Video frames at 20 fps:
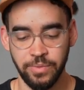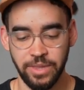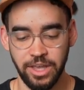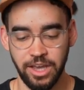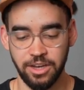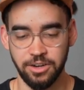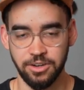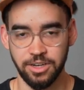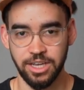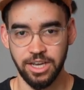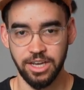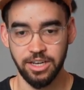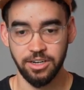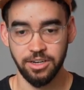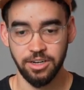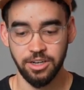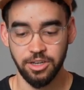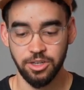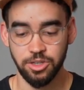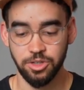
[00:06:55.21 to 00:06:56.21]
And
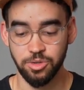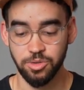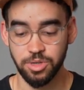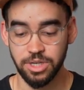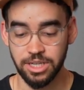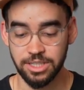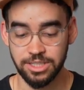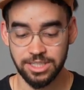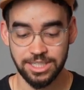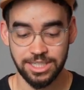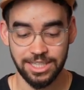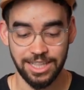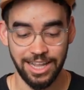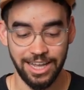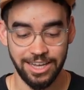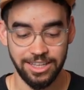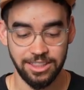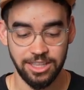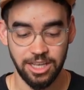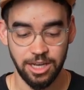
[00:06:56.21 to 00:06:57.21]
again, you can
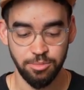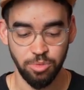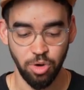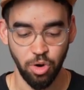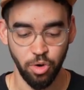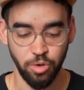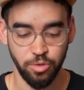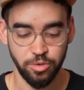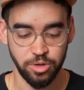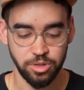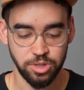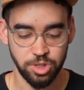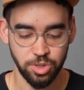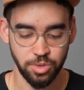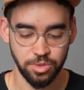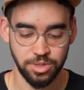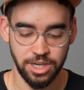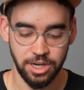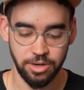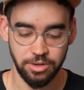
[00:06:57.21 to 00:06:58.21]
slide them over.
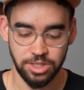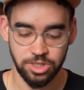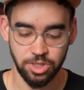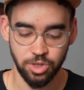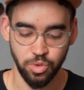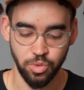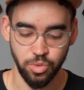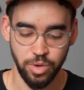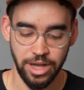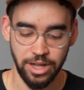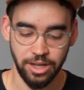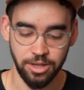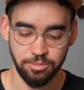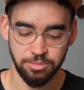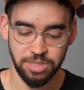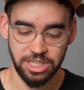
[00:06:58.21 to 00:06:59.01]
So there is a rail